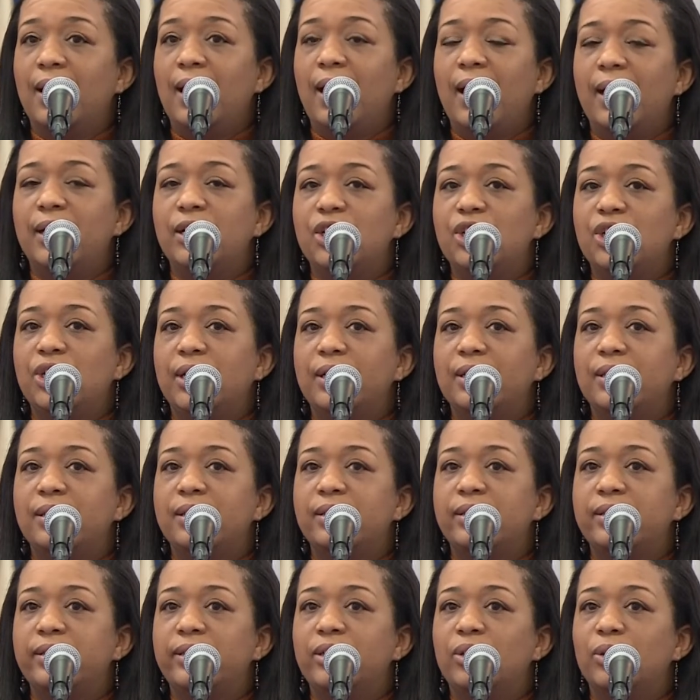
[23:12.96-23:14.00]
and
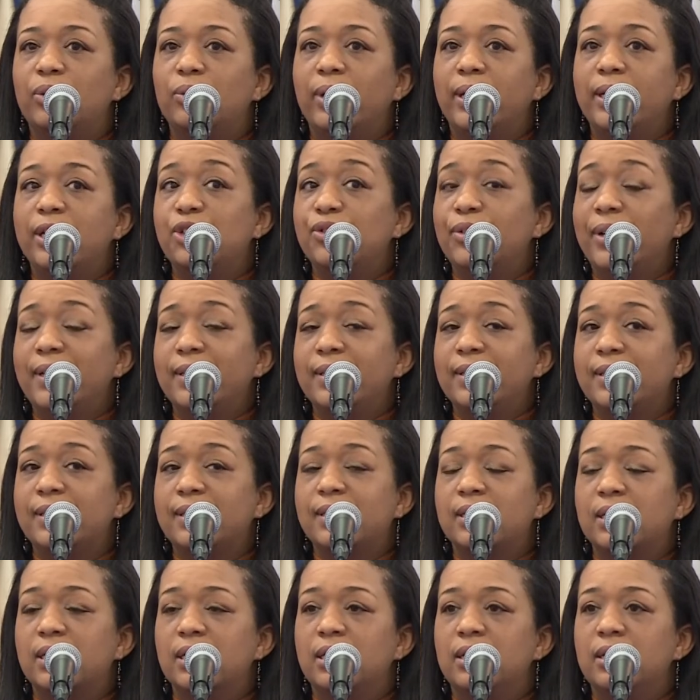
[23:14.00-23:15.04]
just,
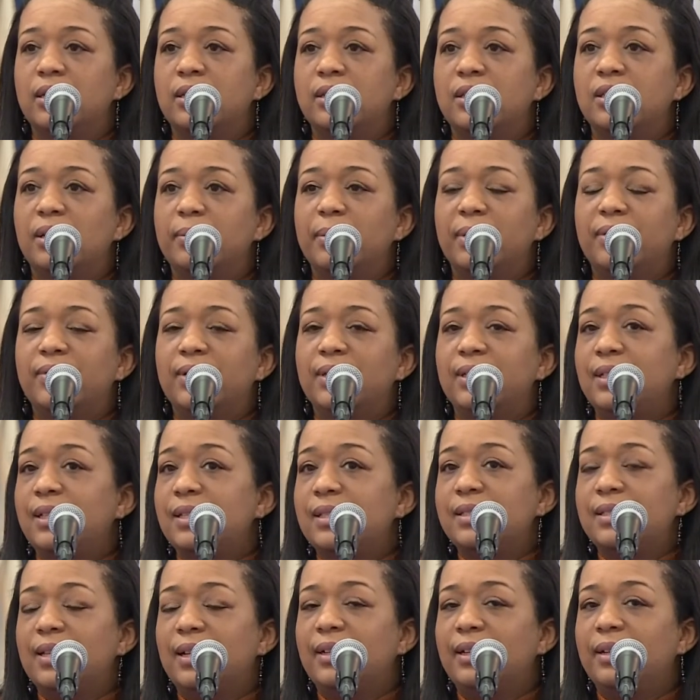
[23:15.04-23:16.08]
address some of the
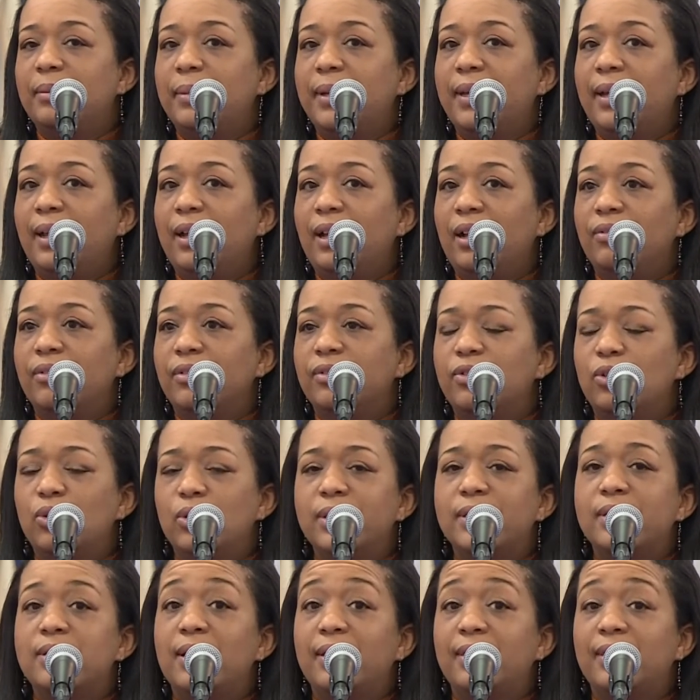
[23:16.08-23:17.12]
needs that they may have. Of
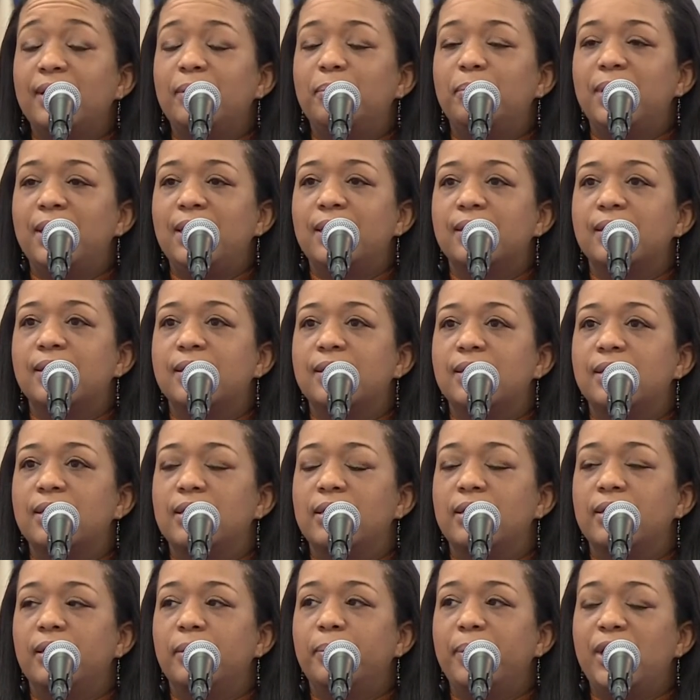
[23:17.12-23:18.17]
course, nothing beats
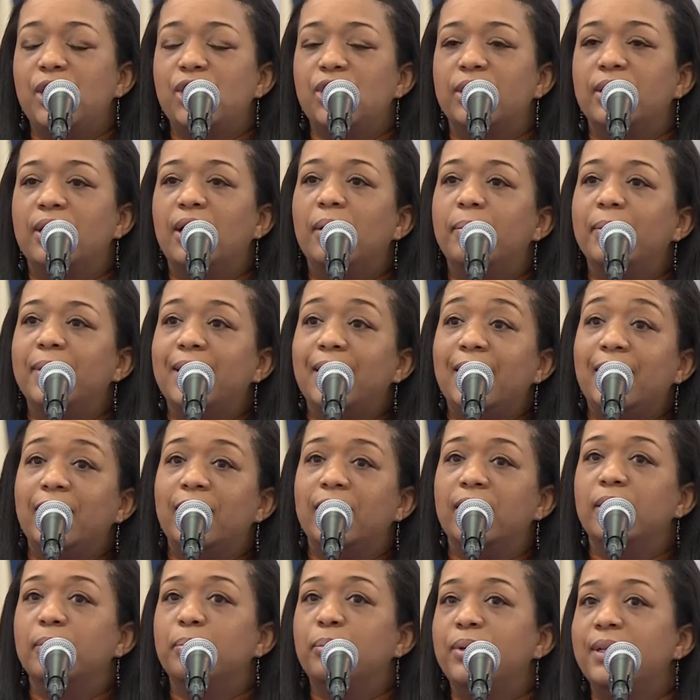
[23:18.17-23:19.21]
the patient coming
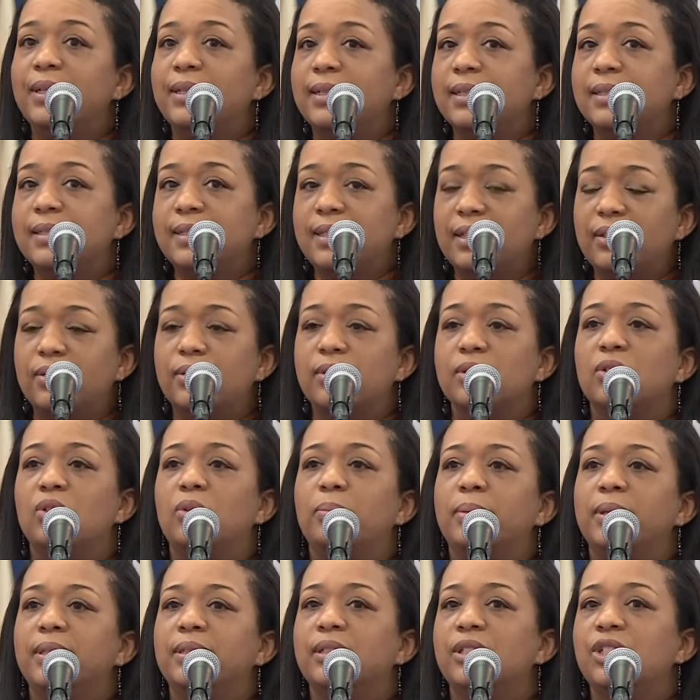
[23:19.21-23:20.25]
in, putting a
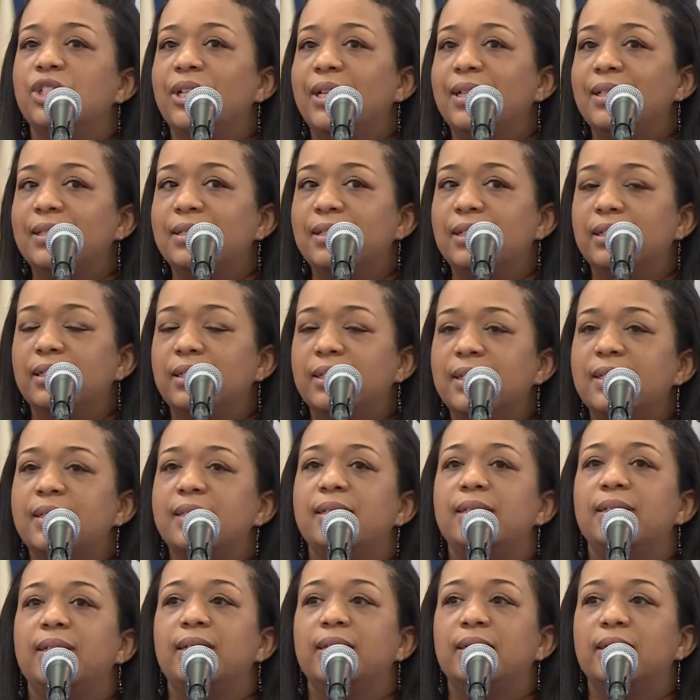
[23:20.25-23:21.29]
stethoscope on their chest and
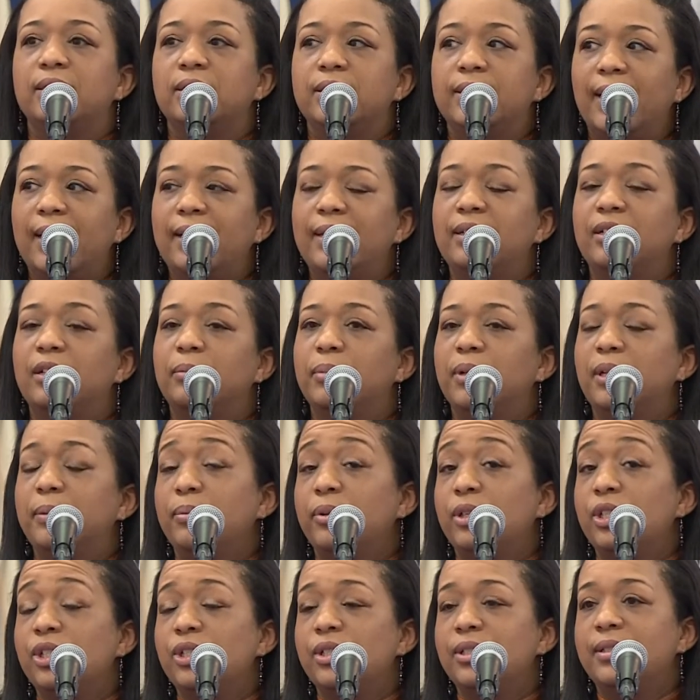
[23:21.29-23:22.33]
listening and getting their blood
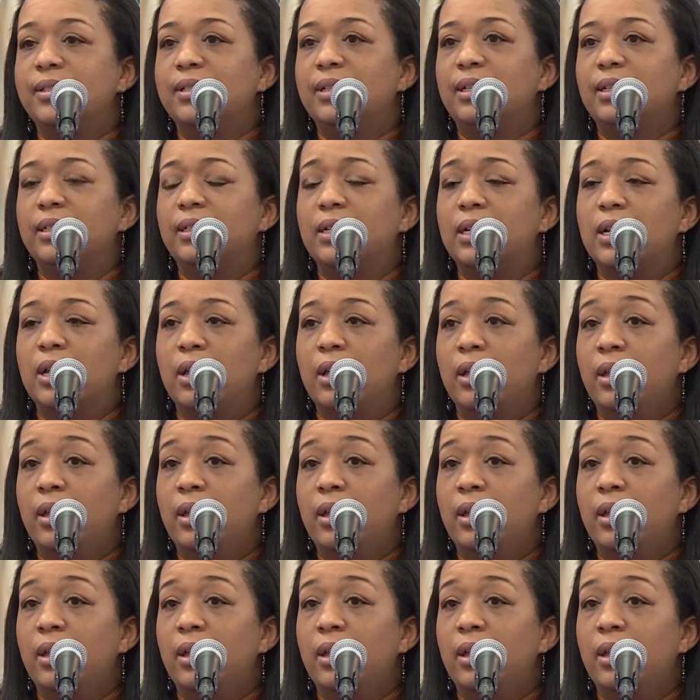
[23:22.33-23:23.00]
pressures done.